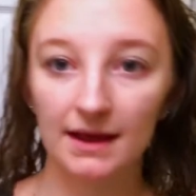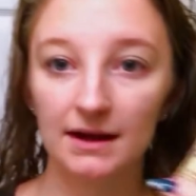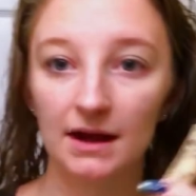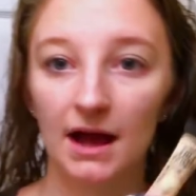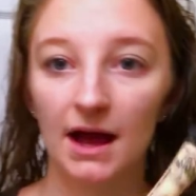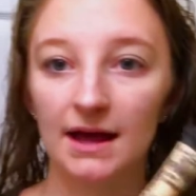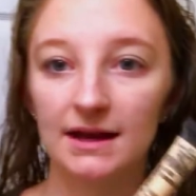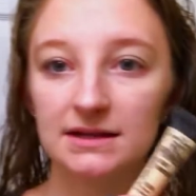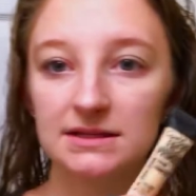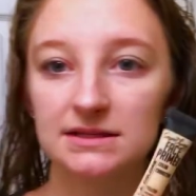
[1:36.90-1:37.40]
And
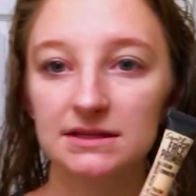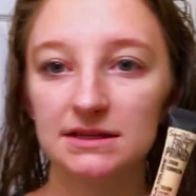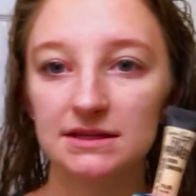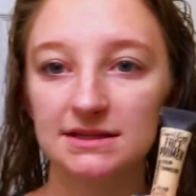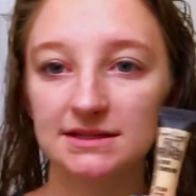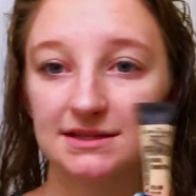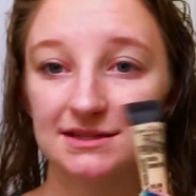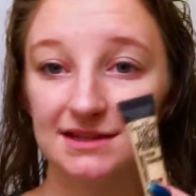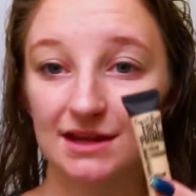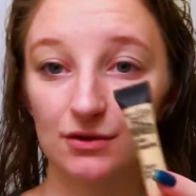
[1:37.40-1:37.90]
honestly,
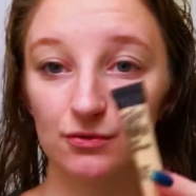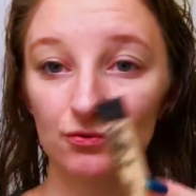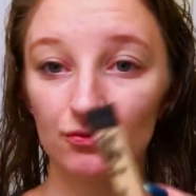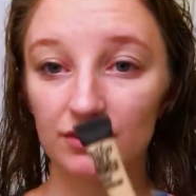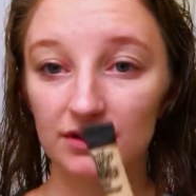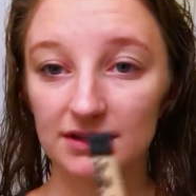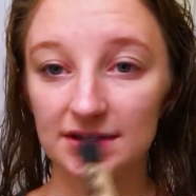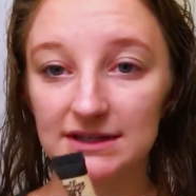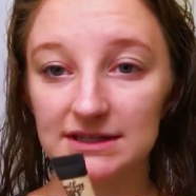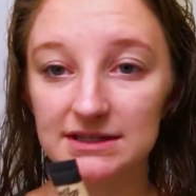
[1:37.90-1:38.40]
this is a
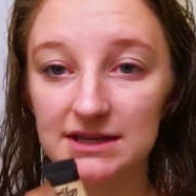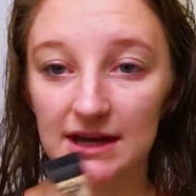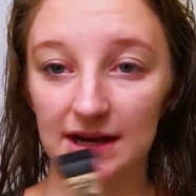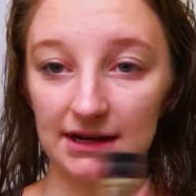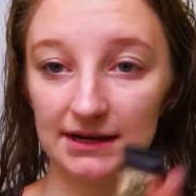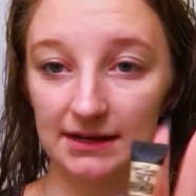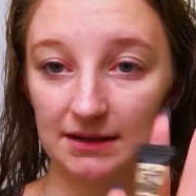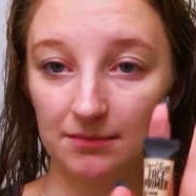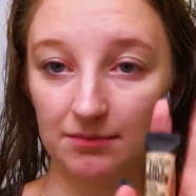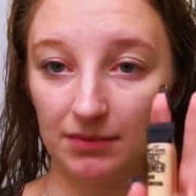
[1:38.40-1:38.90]
really
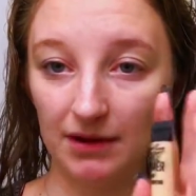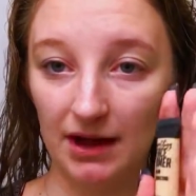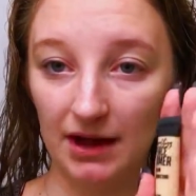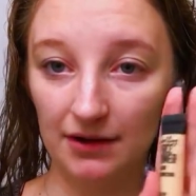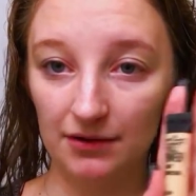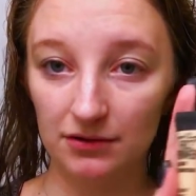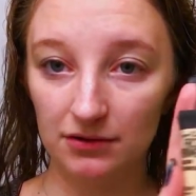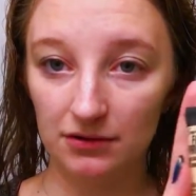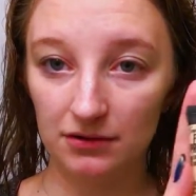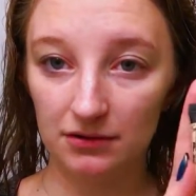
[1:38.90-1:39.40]
tiny
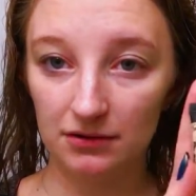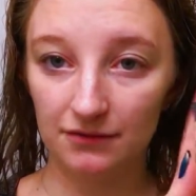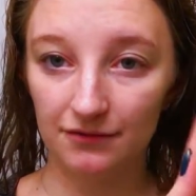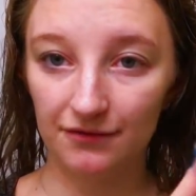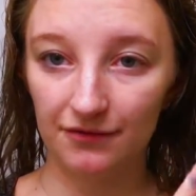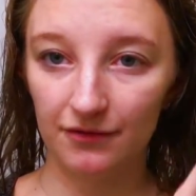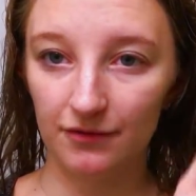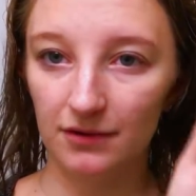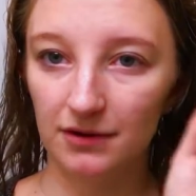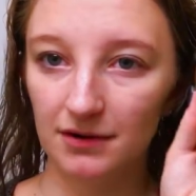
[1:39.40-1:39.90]
bottle
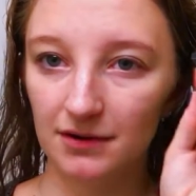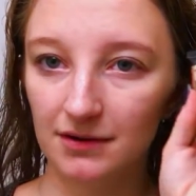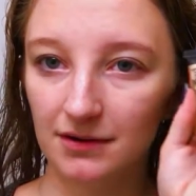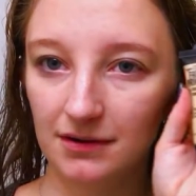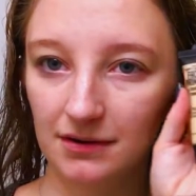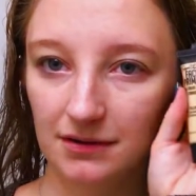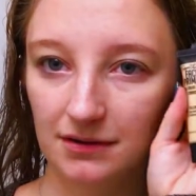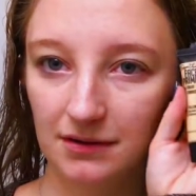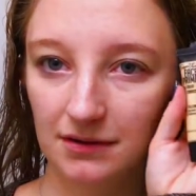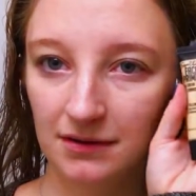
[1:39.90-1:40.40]

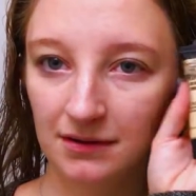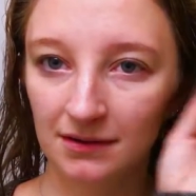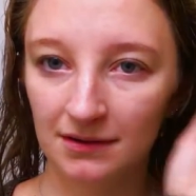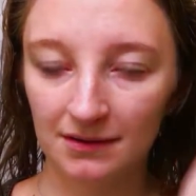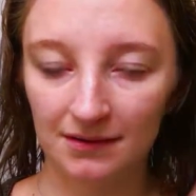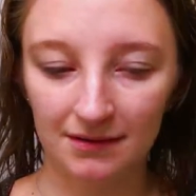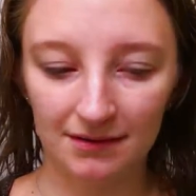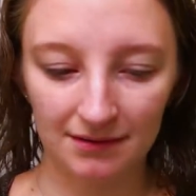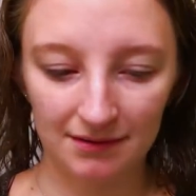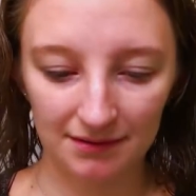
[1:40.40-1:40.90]
for
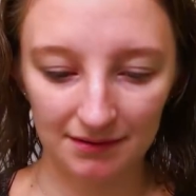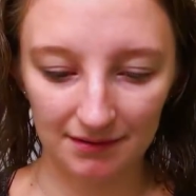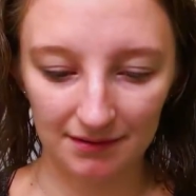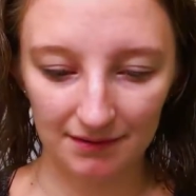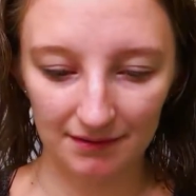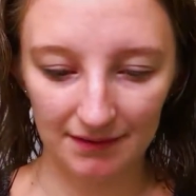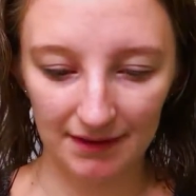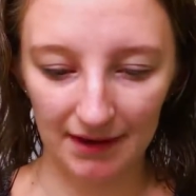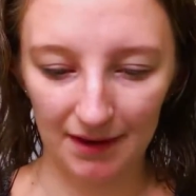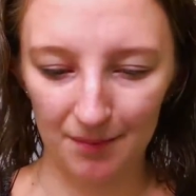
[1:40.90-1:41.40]

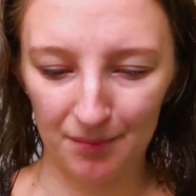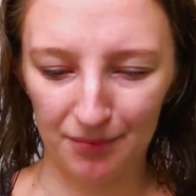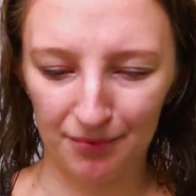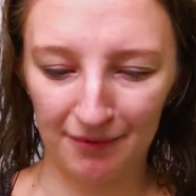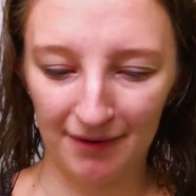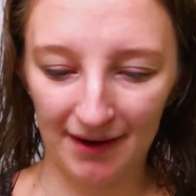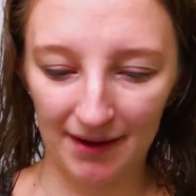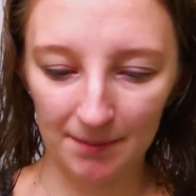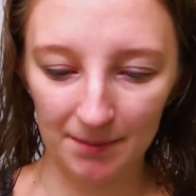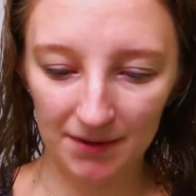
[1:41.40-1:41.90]
like a
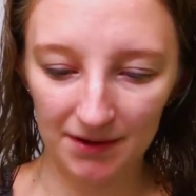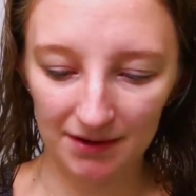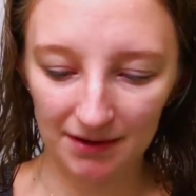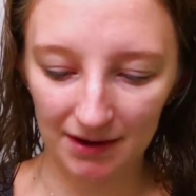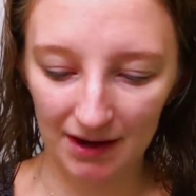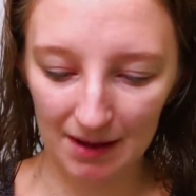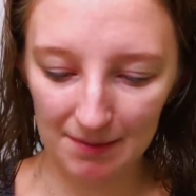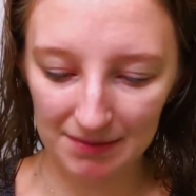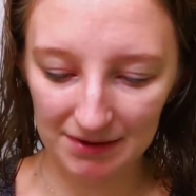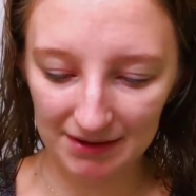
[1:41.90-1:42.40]
primer.
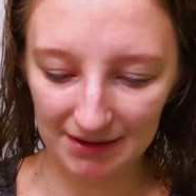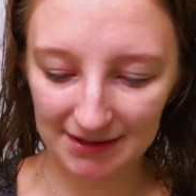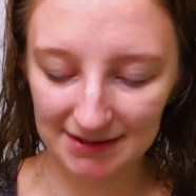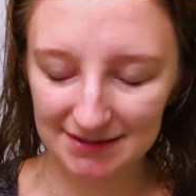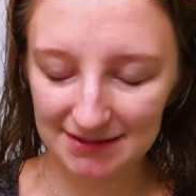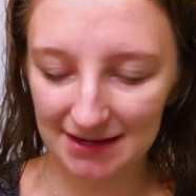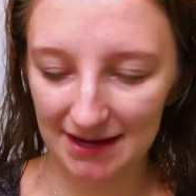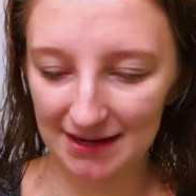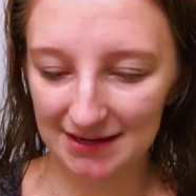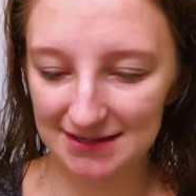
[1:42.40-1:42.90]
I mean,
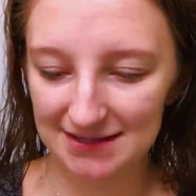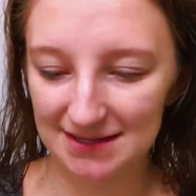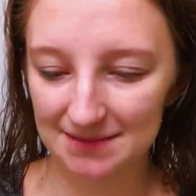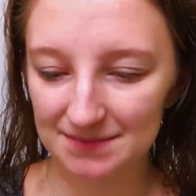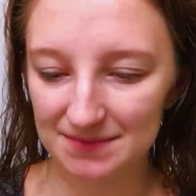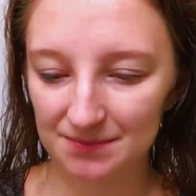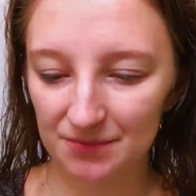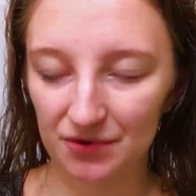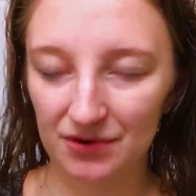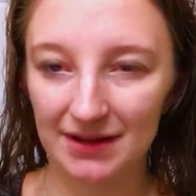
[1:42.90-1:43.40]
it kind of
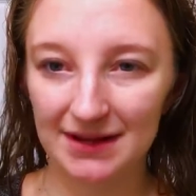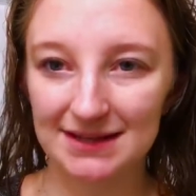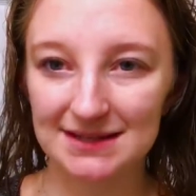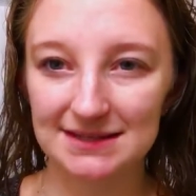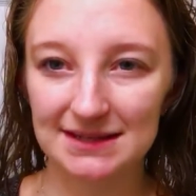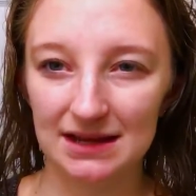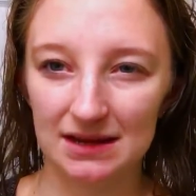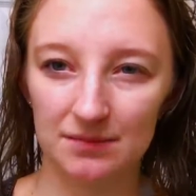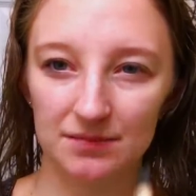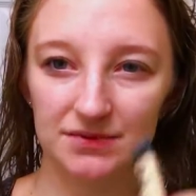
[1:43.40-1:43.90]
seems more like a
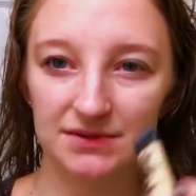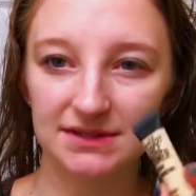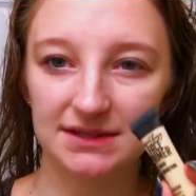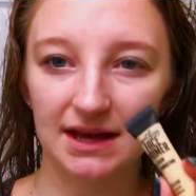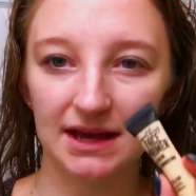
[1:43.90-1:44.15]
sample